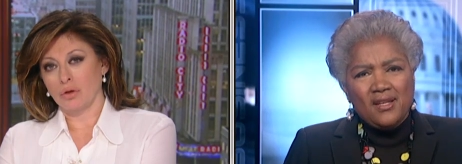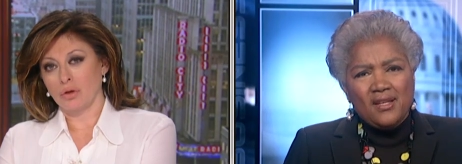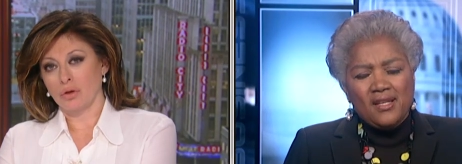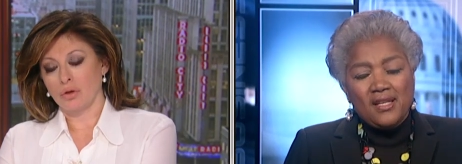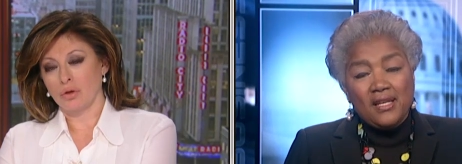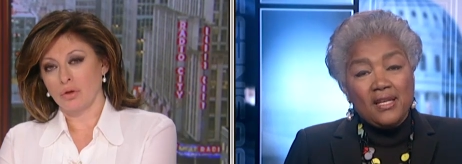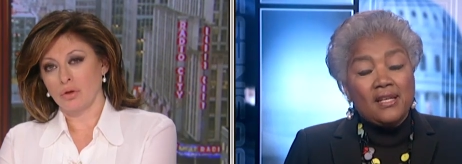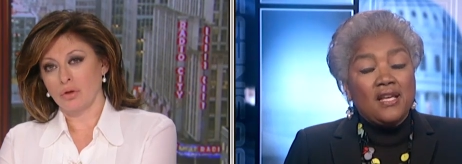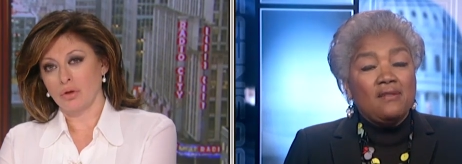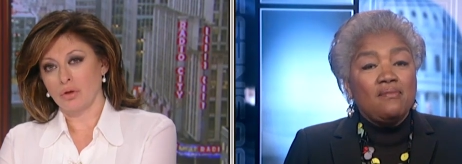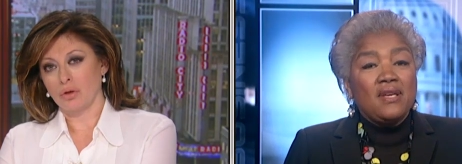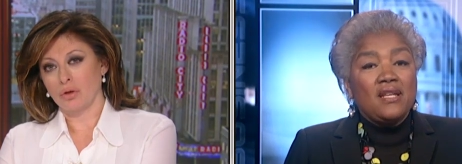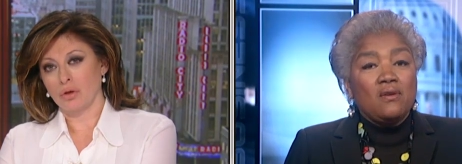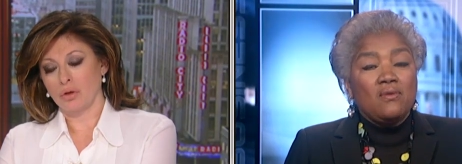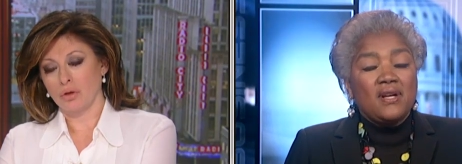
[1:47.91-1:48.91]
Speaker 1: in,
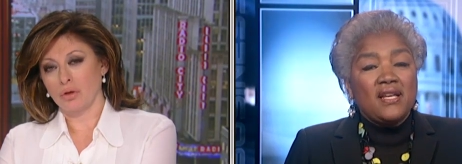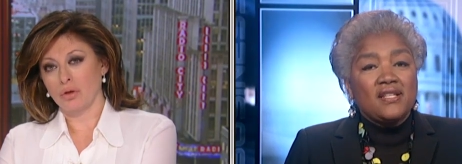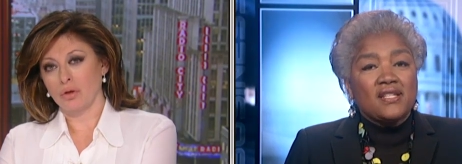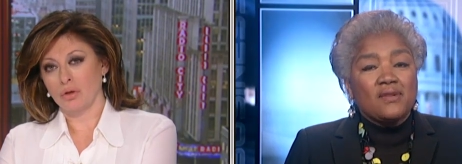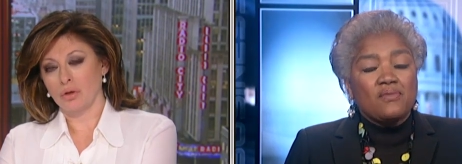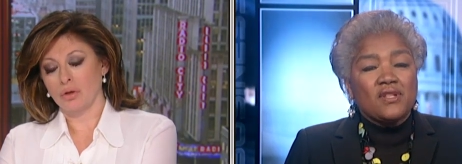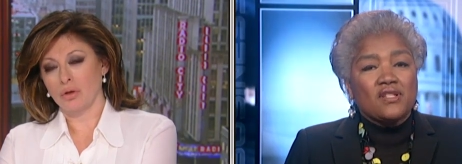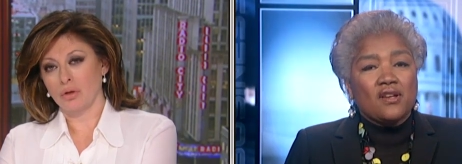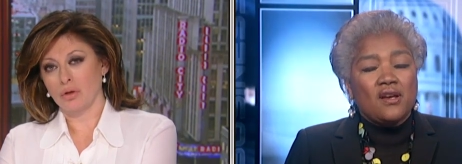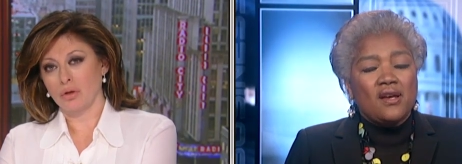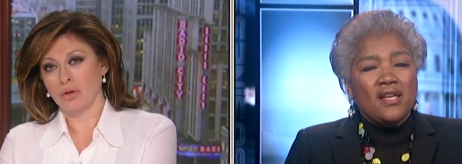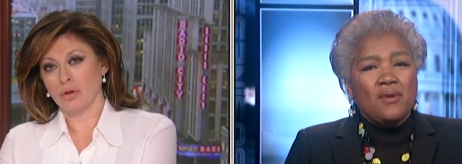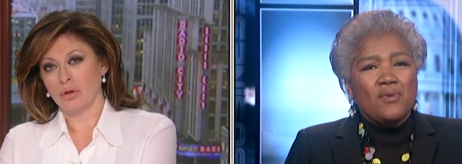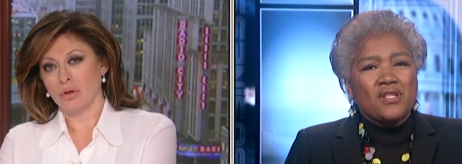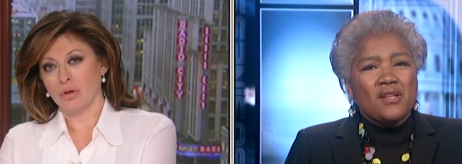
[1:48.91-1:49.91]
in many ways, it was
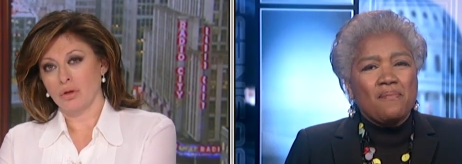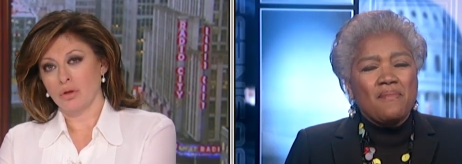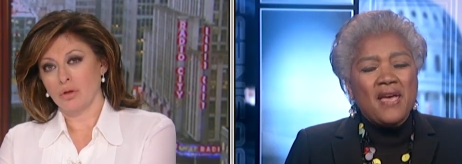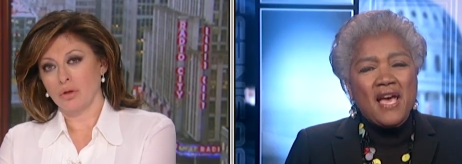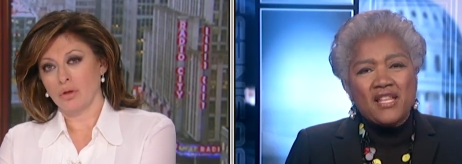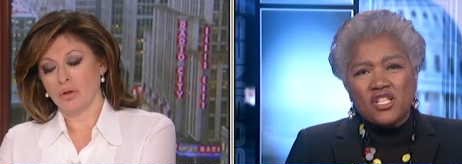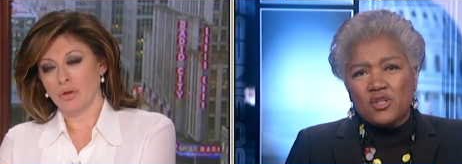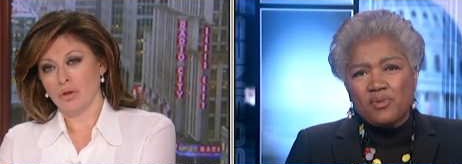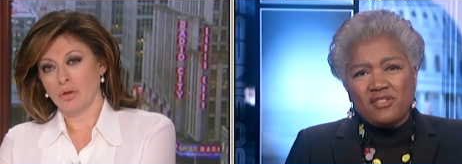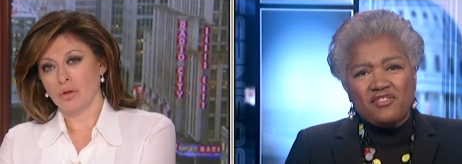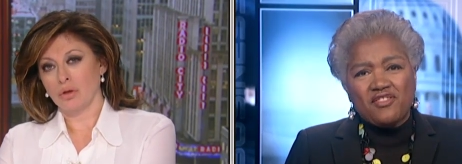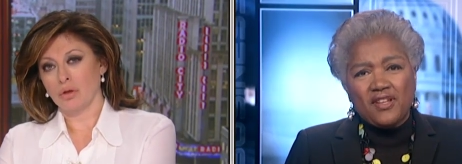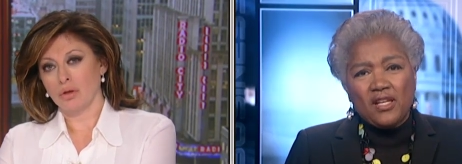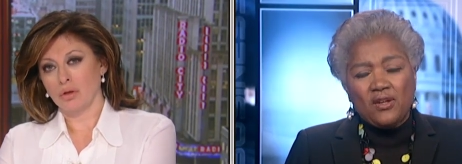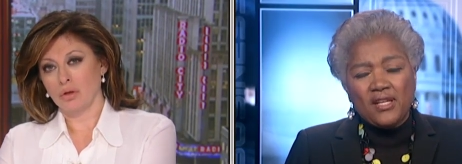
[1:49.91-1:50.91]
a it was a
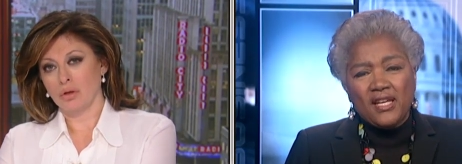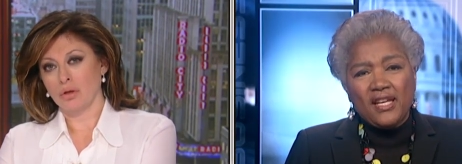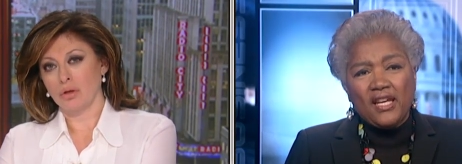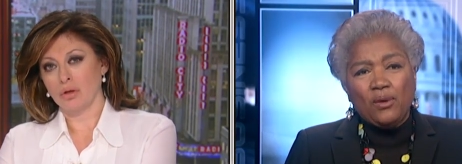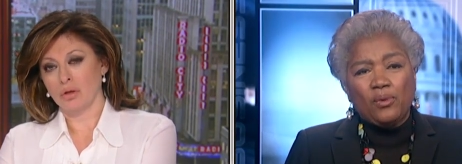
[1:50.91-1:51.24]
management failure.